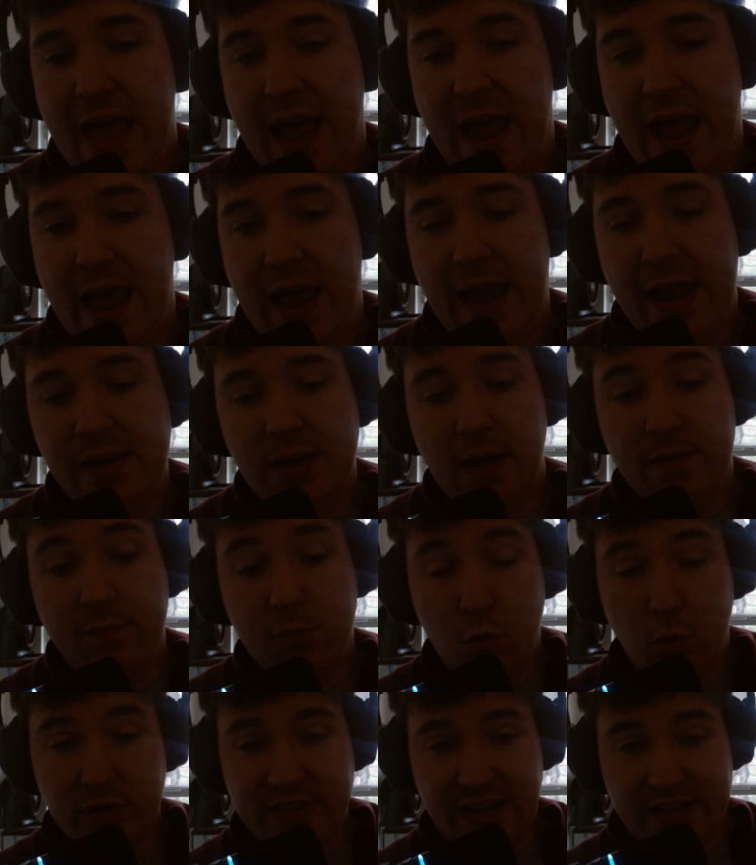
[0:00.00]
And of
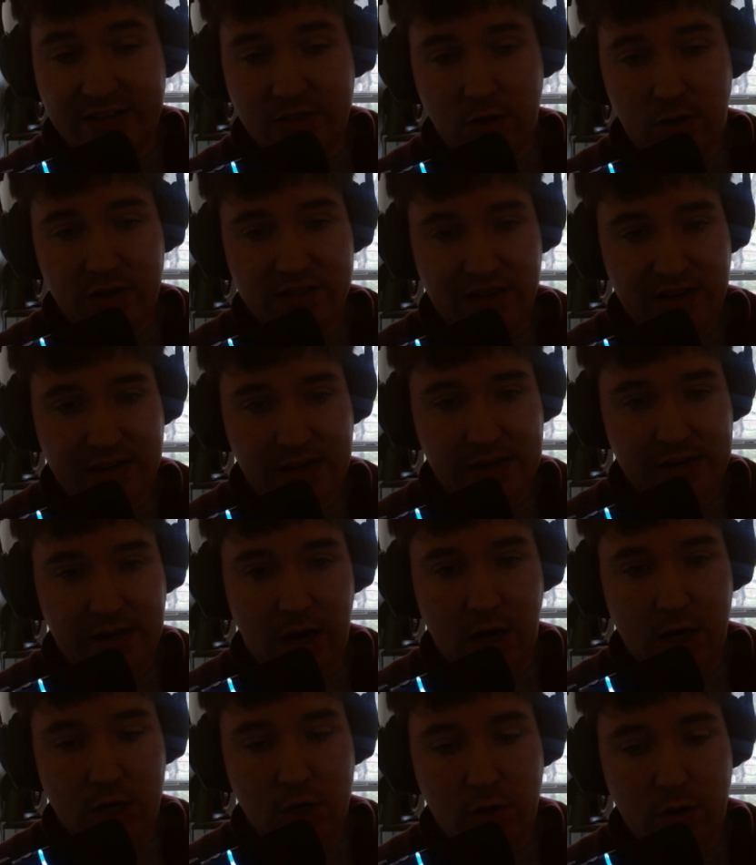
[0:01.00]
course, that's our second
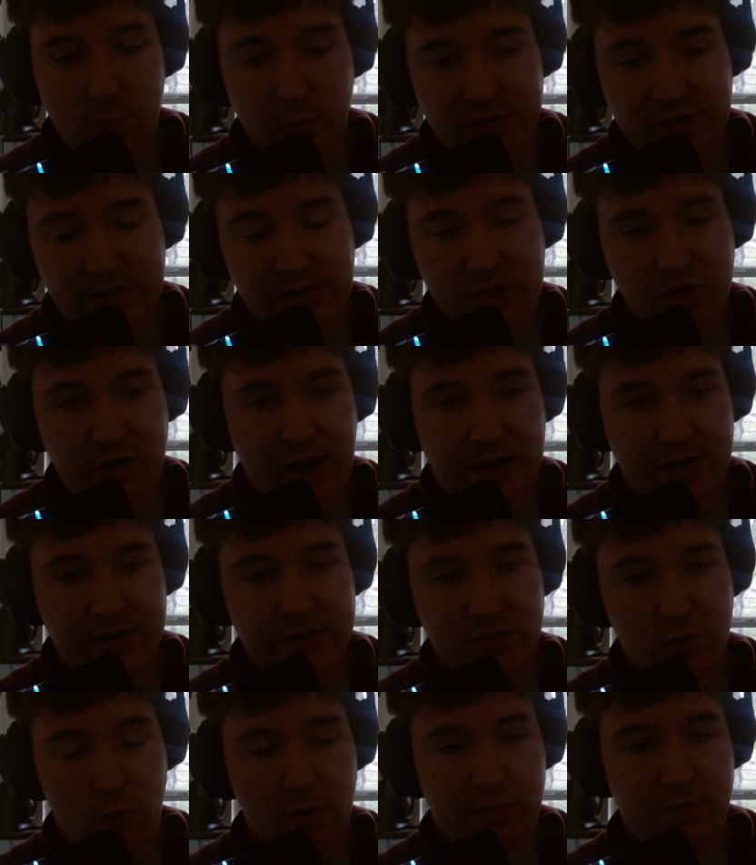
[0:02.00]
character. And Whiskey Jack
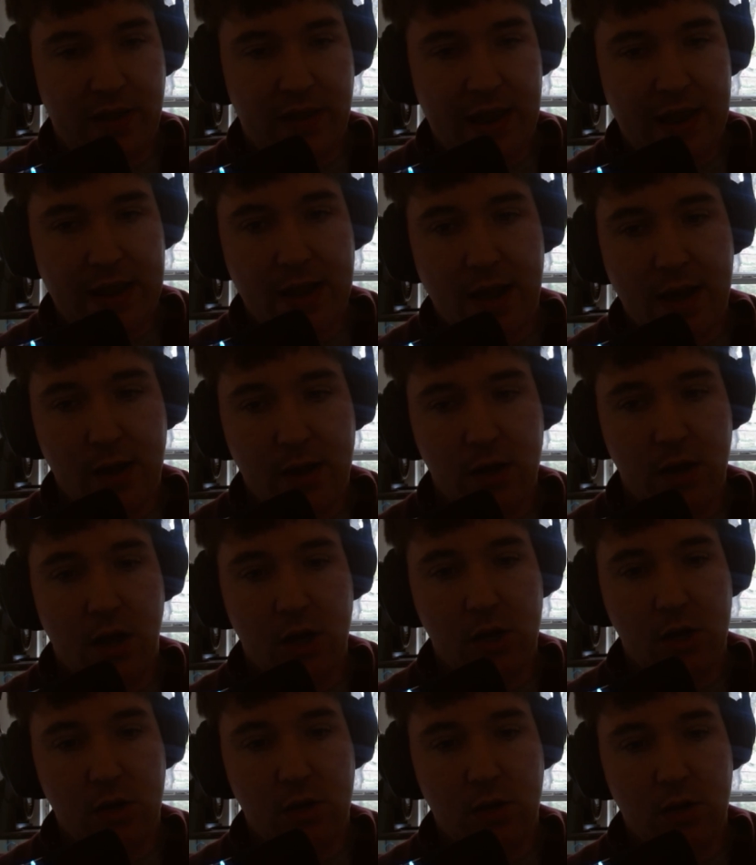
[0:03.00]
is sort of
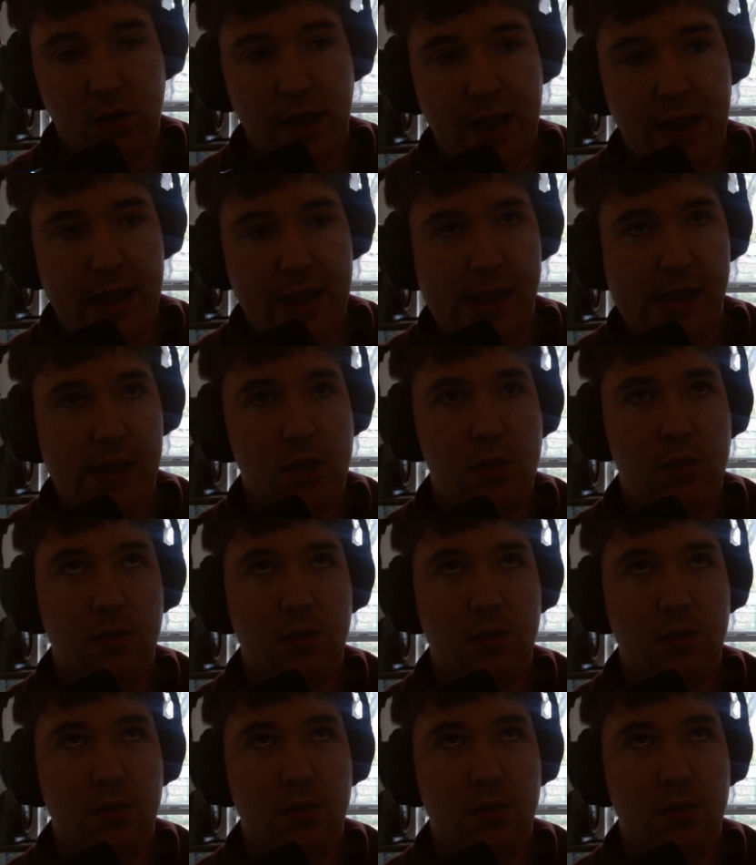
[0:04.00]
a